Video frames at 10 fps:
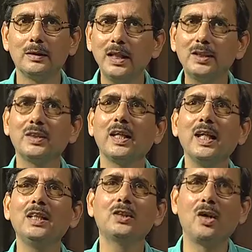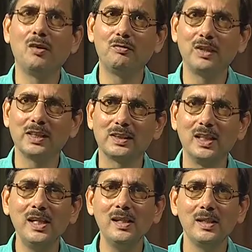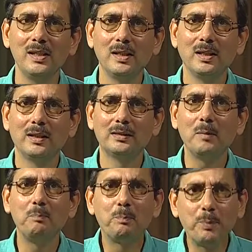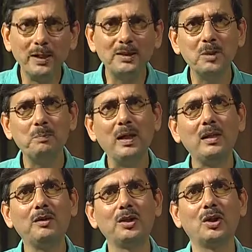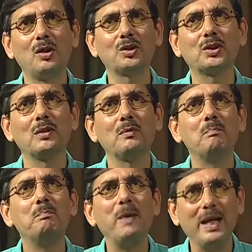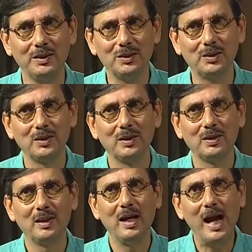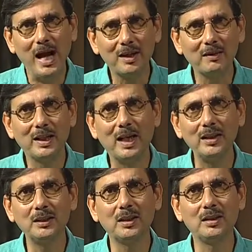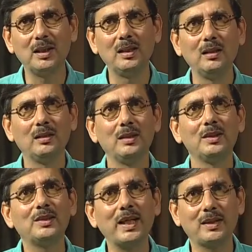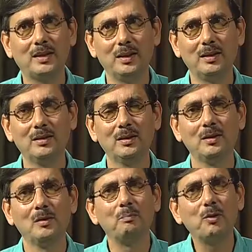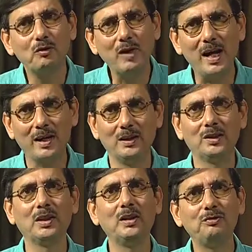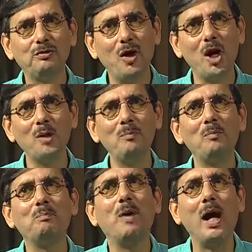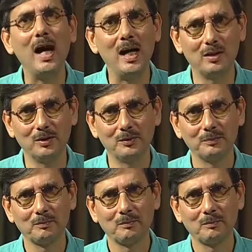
This is obviously the principal resource base agricultural sector provides in the form of bhaga,